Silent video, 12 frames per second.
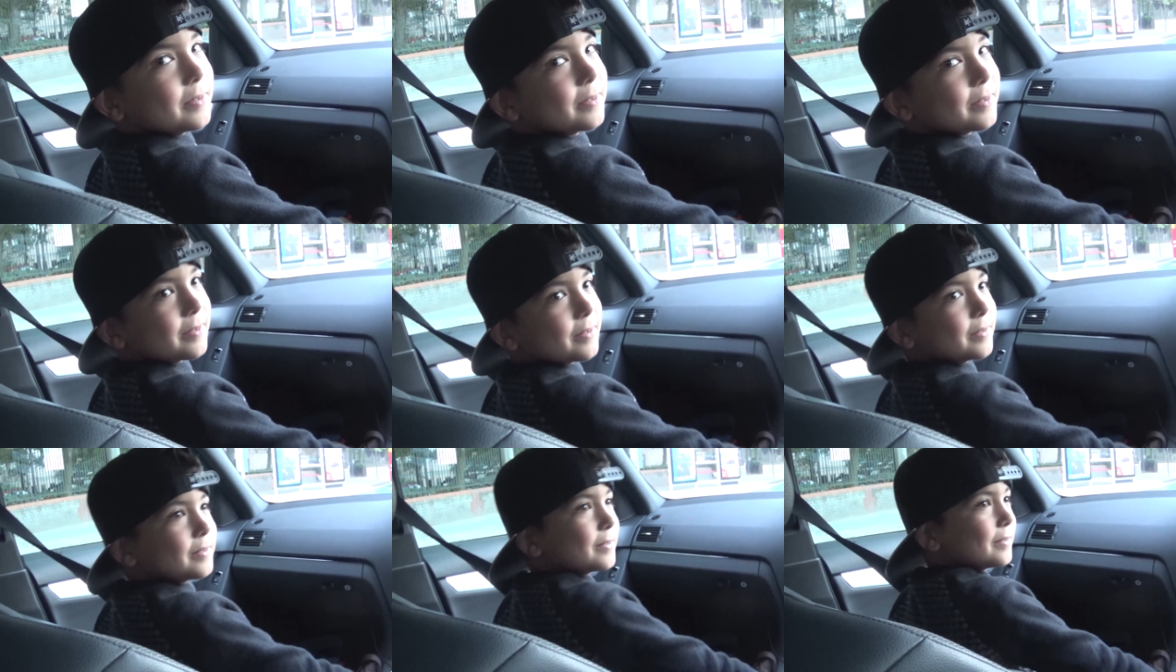You know
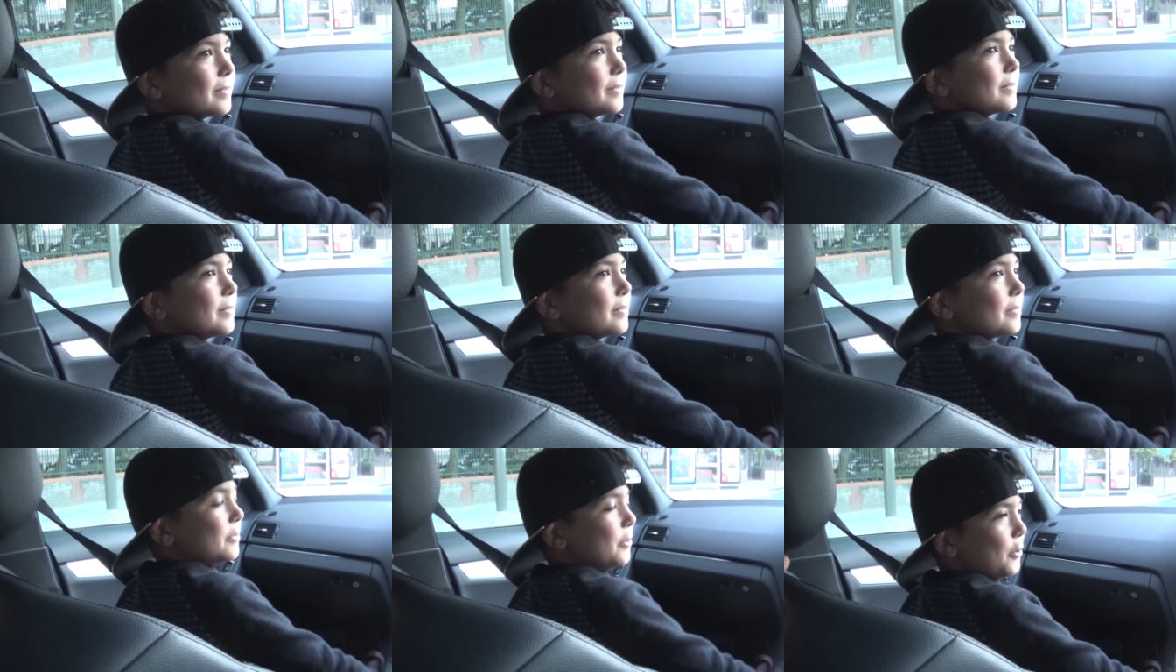Zayn Malik?
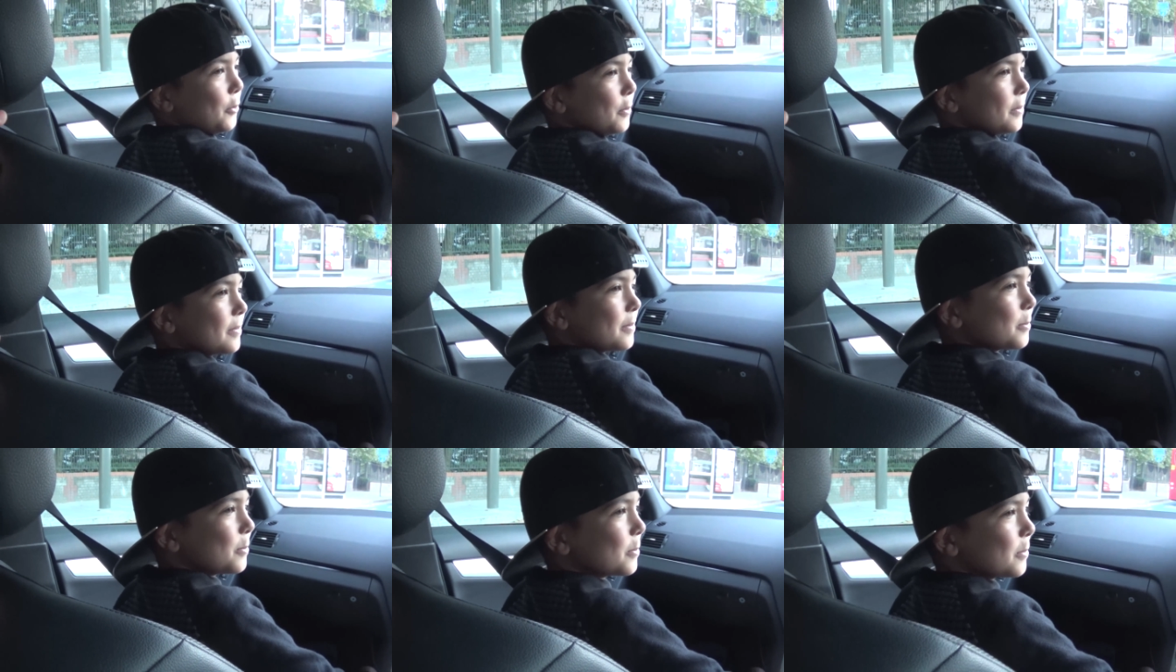No.
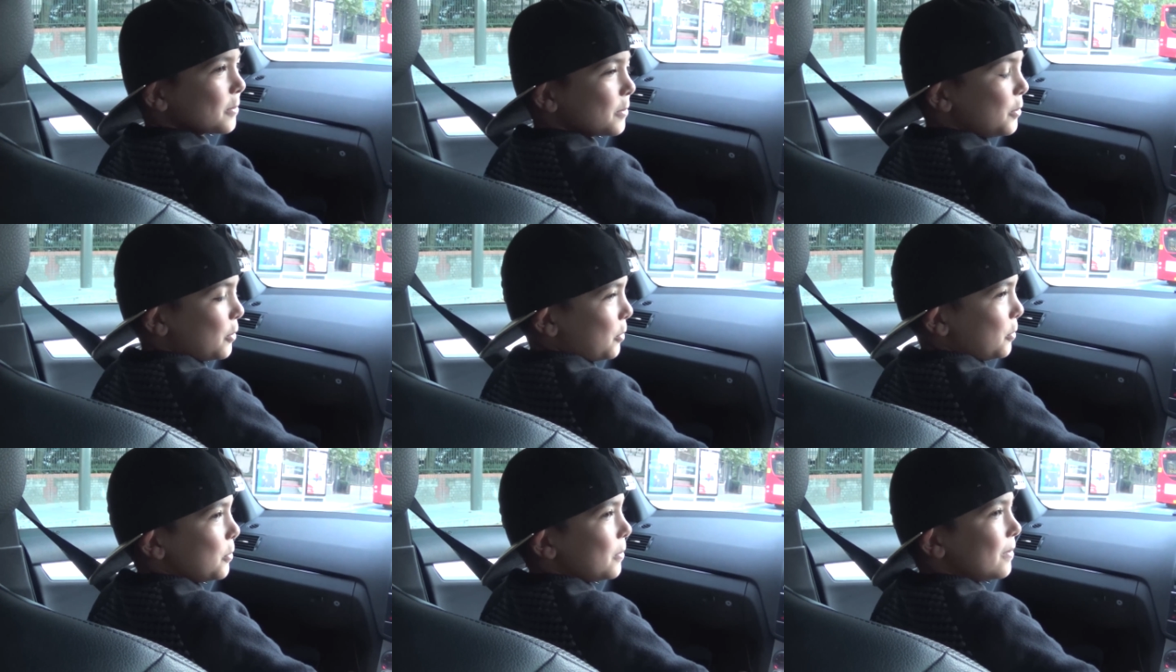Huh? No.
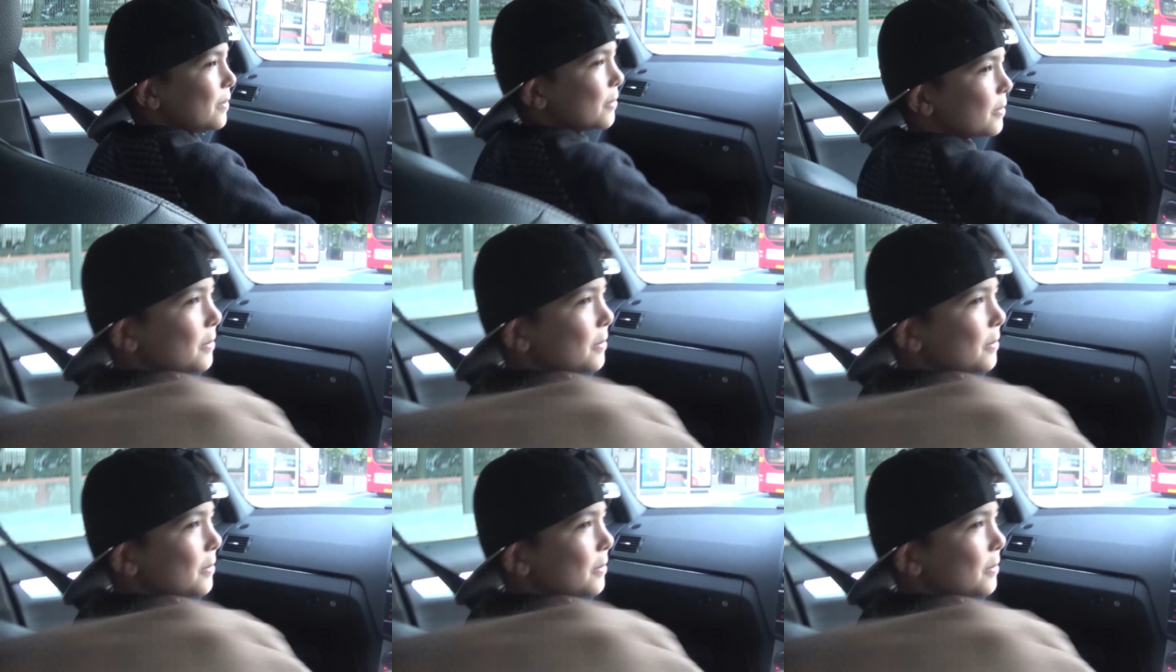What?